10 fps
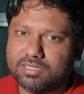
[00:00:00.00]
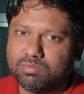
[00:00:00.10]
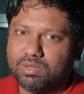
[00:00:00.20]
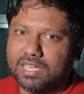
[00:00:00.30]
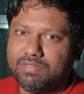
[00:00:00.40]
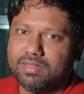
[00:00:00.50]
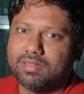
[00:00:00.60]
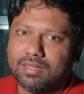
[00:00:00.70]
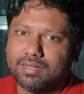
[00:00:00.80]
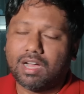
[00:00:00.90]
because we're
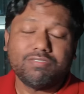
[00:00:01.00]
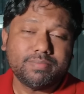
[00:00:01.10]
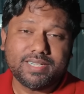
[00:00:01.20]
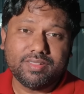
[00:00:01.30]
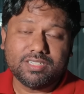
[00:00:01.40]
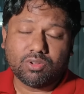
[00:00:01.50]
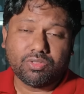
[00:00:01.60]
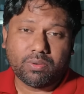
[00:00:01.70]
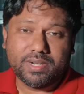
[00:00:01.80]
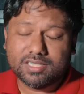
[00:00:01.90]
giving the government and these
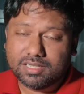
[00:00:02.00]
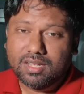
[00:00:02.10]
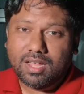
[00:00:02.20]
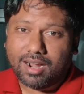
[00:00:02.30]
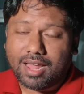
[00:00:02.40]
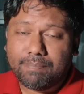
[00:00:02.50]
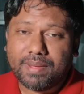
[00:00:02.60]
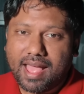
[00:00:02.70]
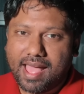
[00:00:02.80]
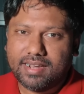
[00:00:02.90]
authorities an
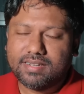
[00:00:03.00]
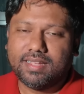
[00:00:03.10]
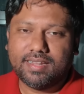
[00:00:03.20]
upper hand.